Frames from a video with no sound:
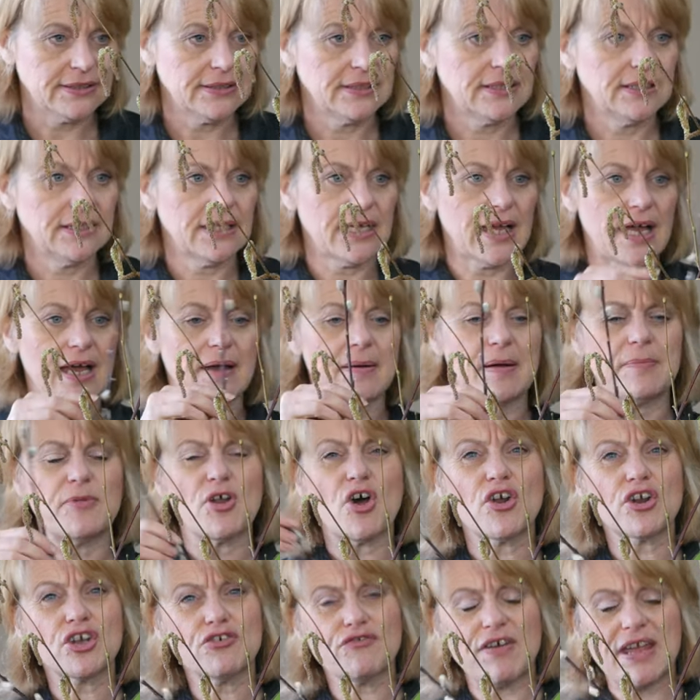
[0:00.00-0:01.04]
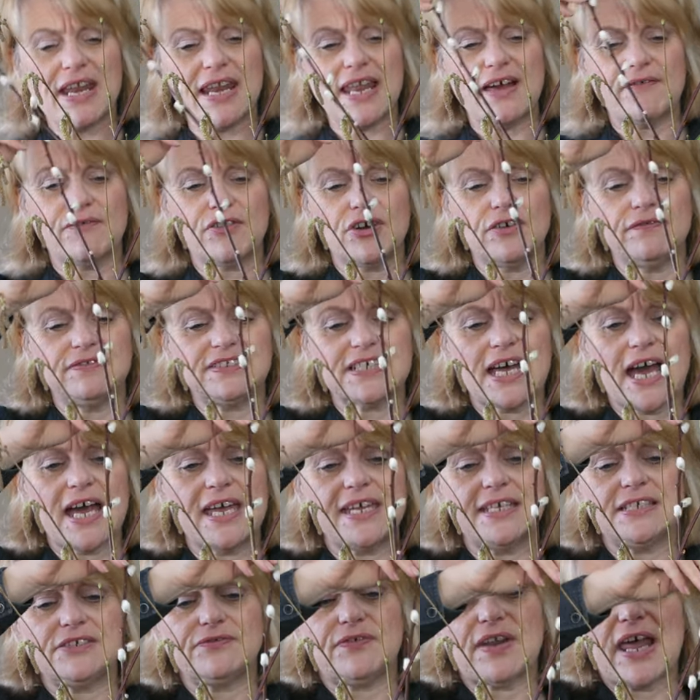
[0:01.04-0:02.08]
Uh, I'm not a great lover of
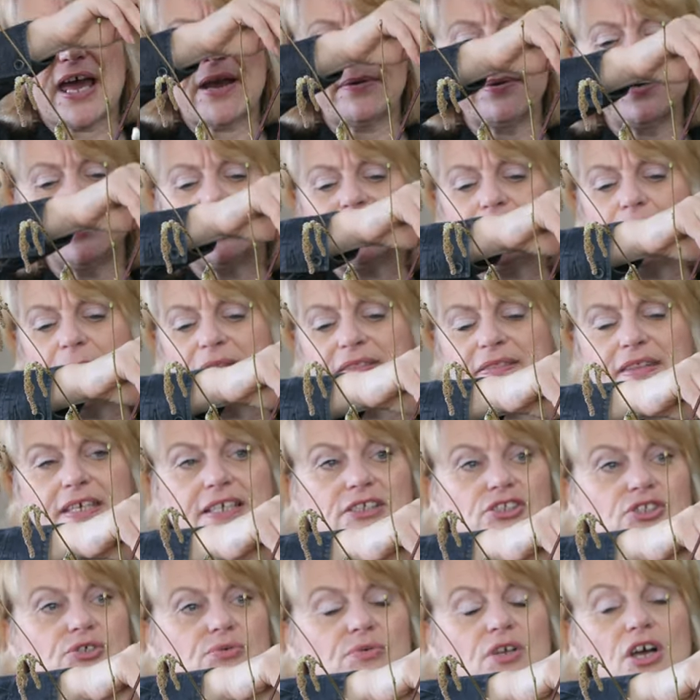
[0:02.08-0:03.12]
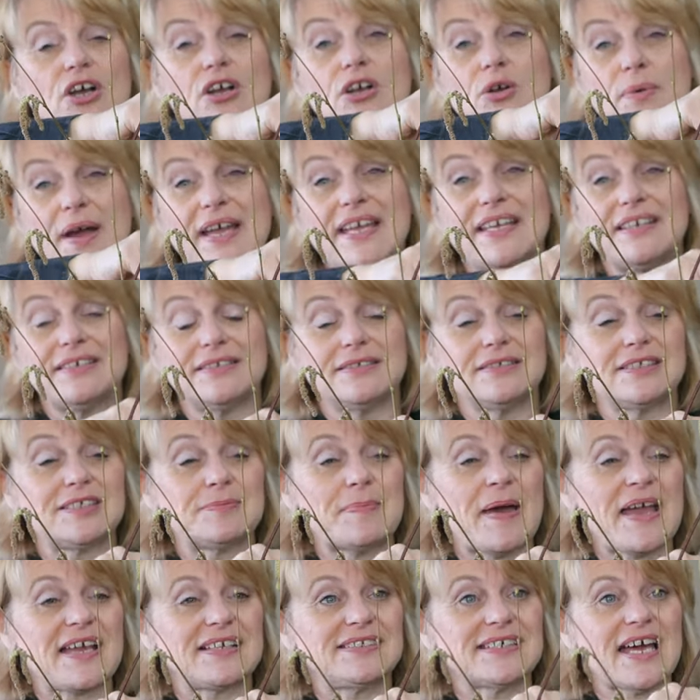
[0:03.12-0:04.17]
dyed flowers, but they do look quite
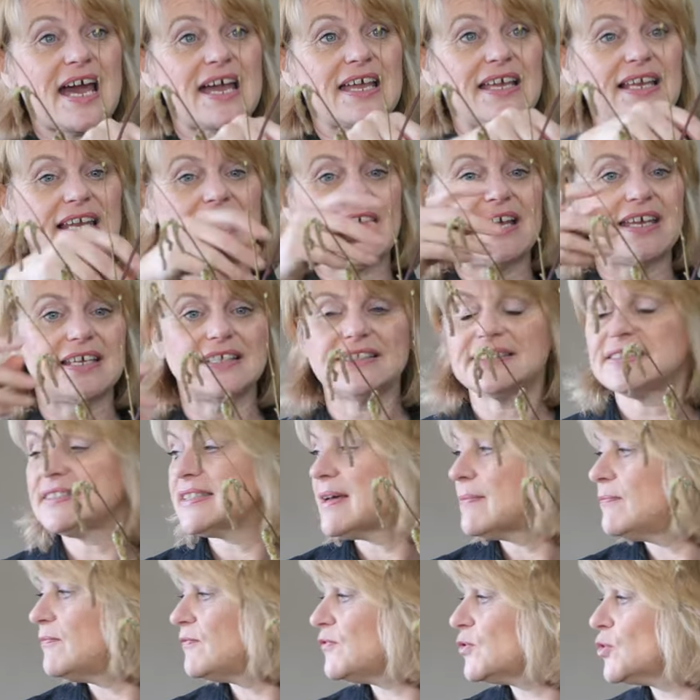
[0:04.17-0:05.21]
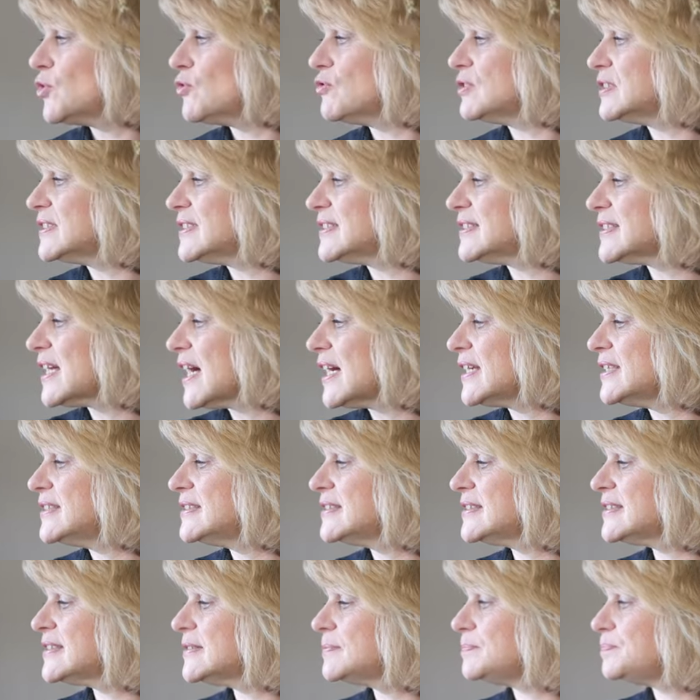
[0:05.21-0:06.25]
spectacular in some floral
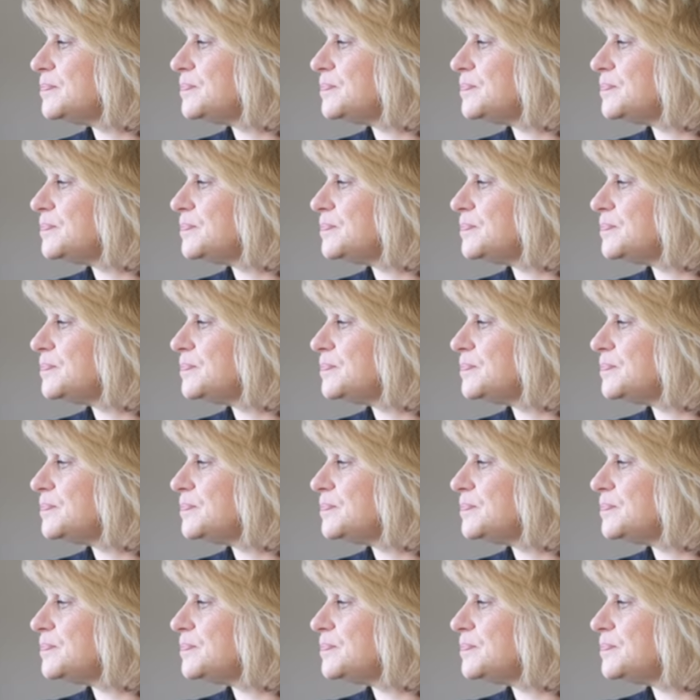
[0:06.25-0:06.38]
designs.